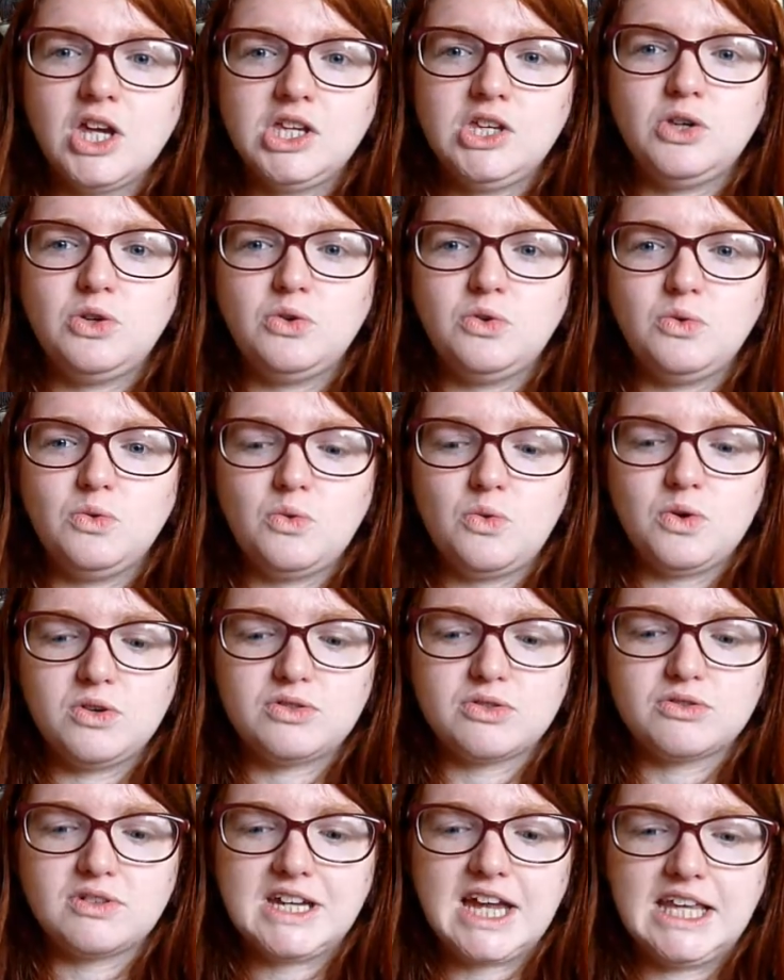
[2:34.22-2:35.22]
you
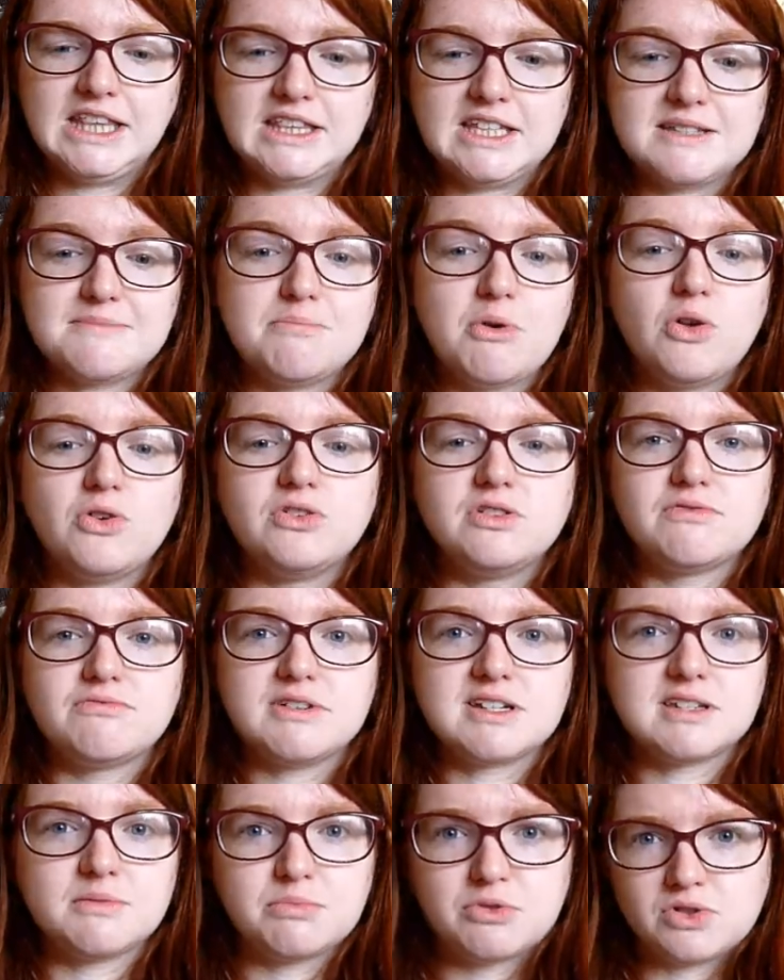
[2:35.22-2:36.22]
create this bond of
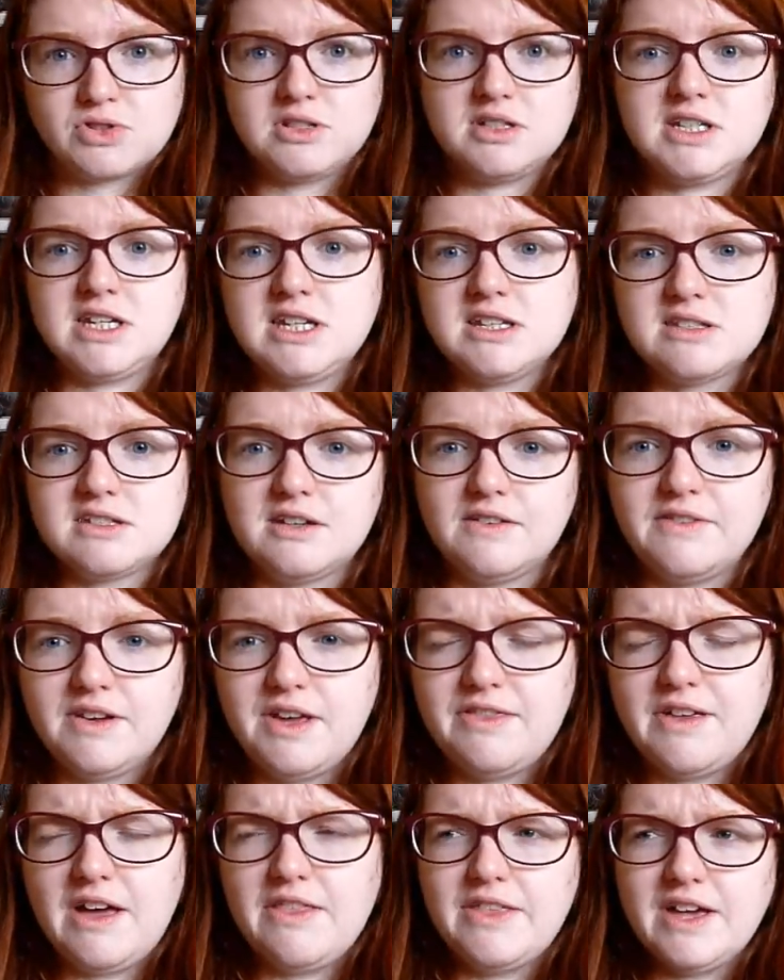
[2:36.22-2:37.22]
reciprocity and stuff
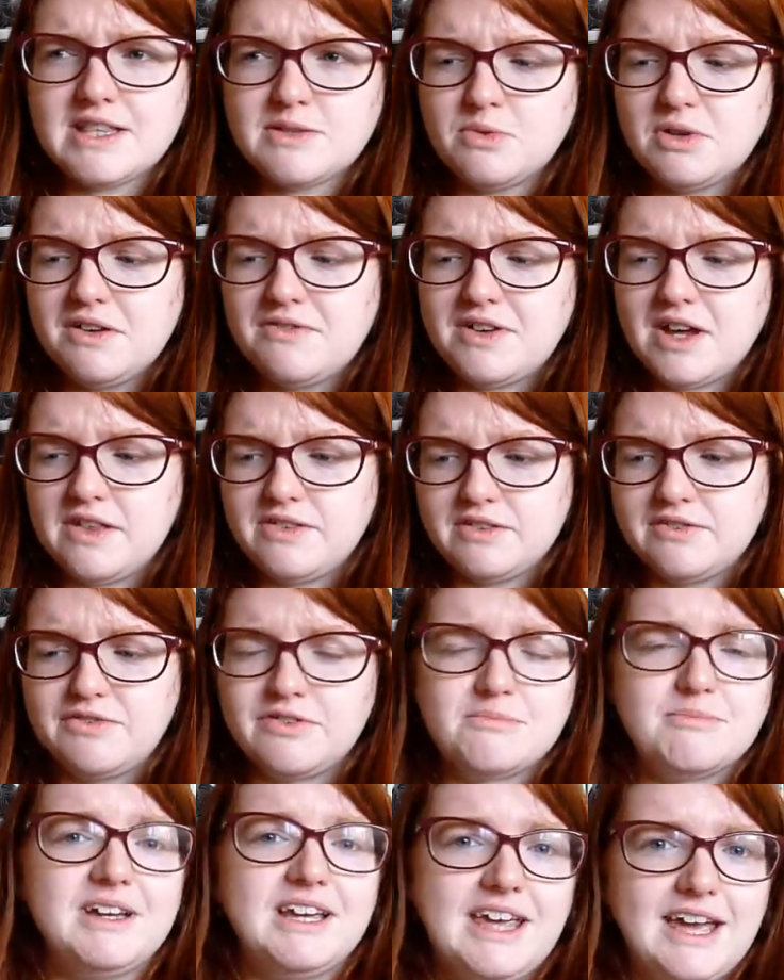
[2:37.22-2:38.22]
like that. That's what I've gathered
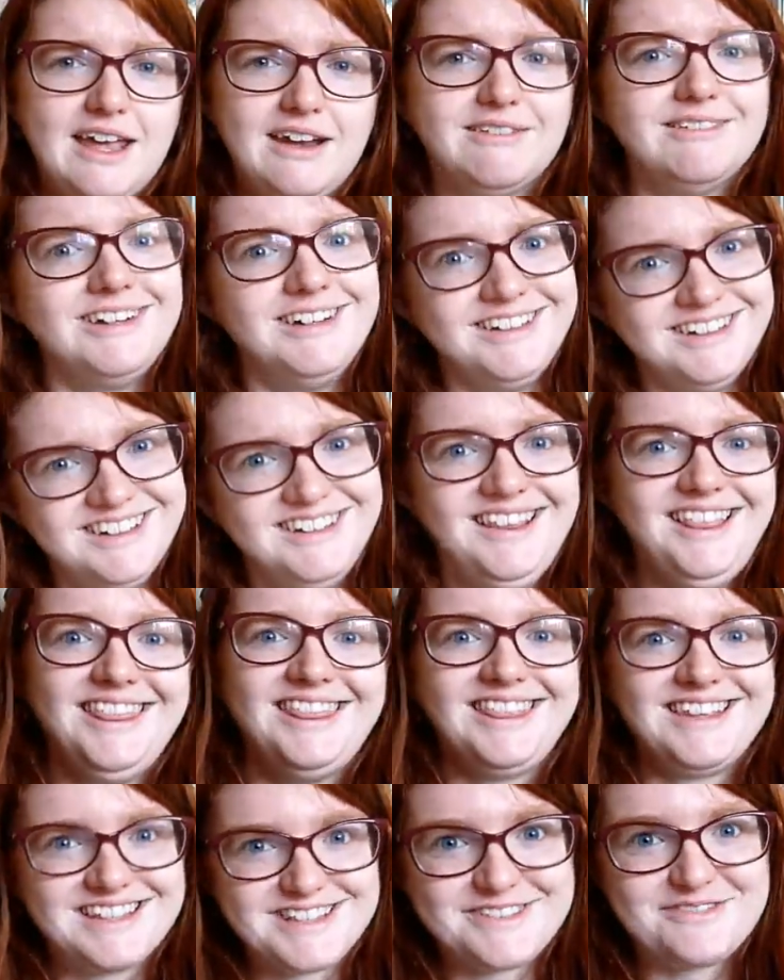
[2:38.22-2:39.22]
from, again,
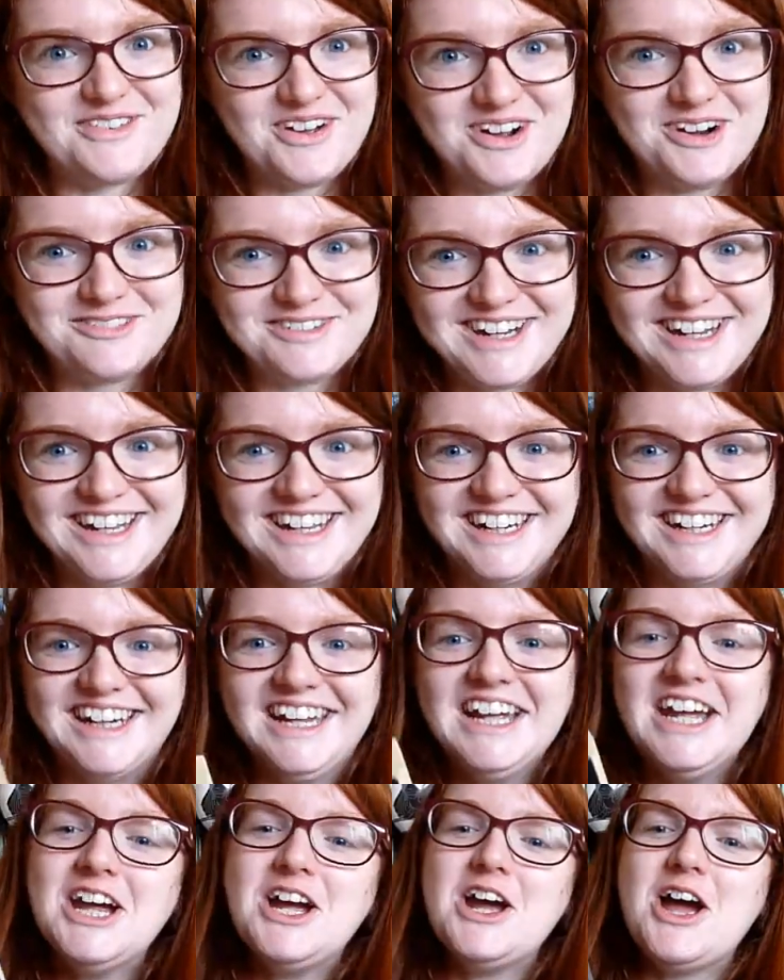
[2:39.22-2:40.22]
this far
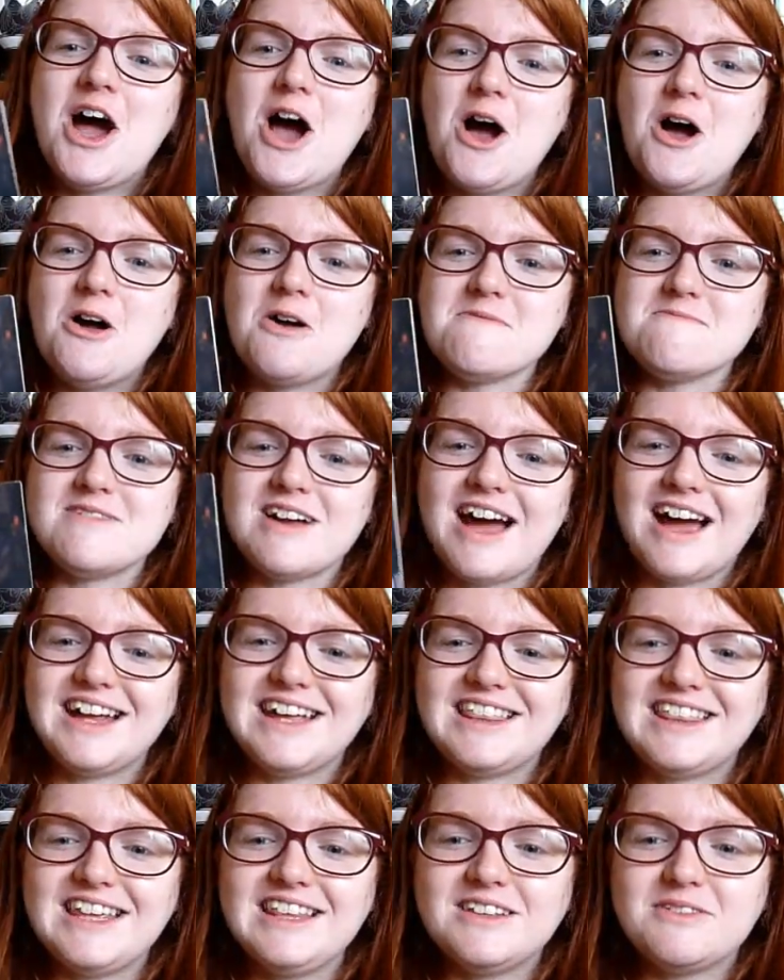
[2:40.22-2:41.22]
in.
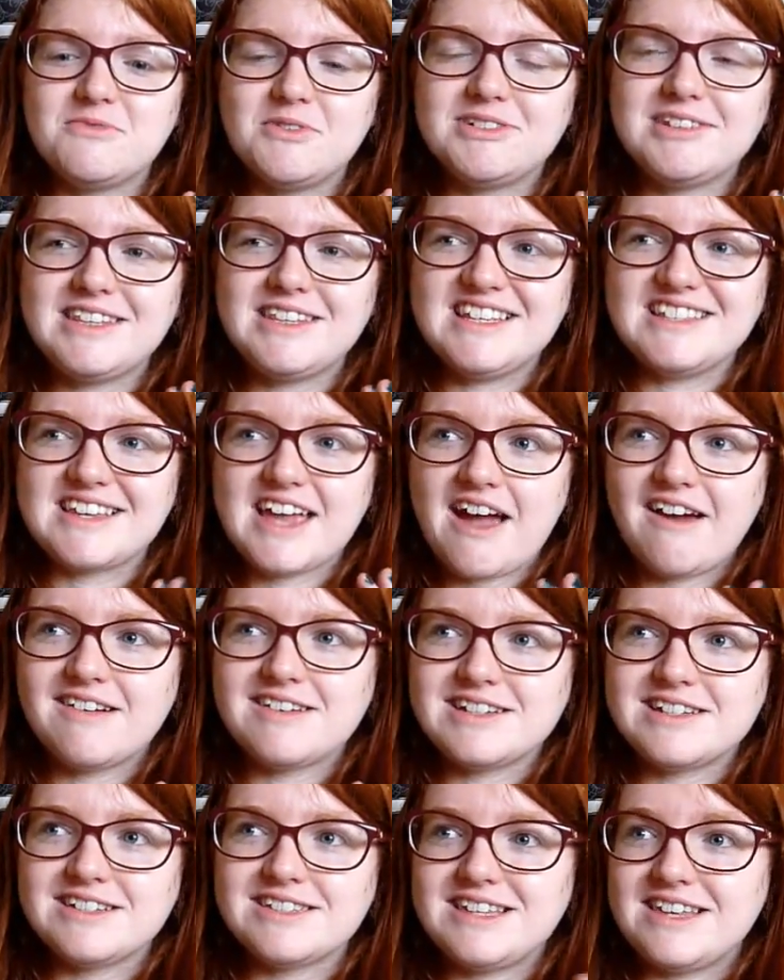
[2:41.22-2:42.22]
I think that one of these
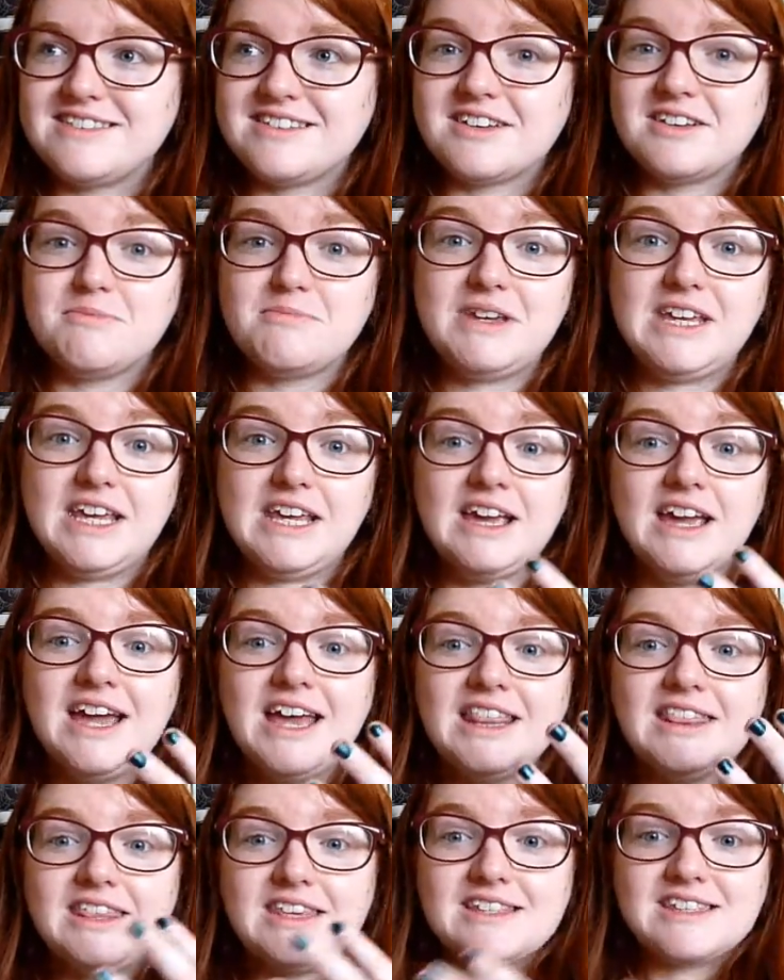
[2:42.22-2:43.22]
characters is going to be
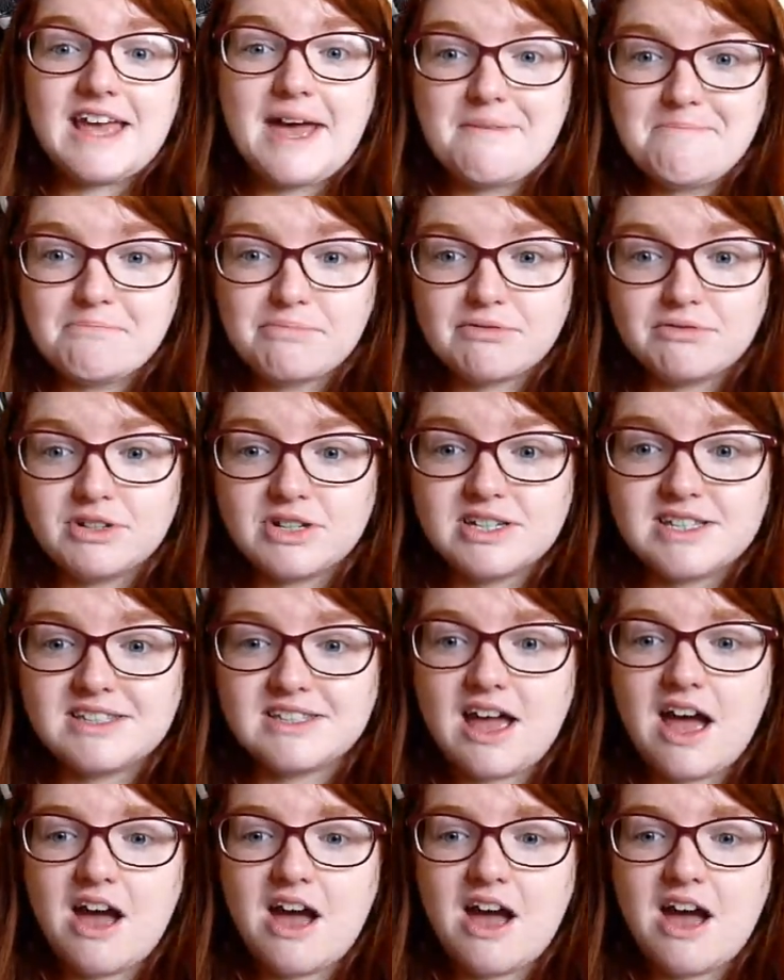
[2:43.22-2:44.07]
this empress.